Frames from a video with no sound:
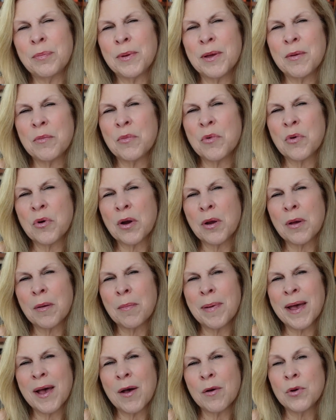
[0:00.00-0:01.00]
bit more
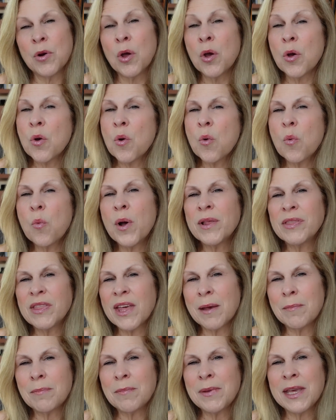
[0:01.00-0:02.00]
about what
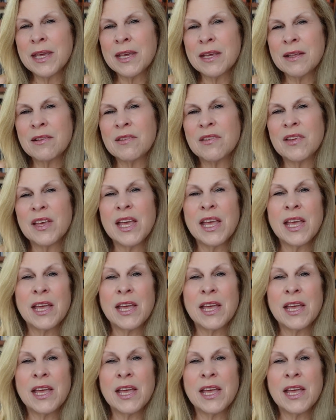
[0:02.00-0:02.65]
that means,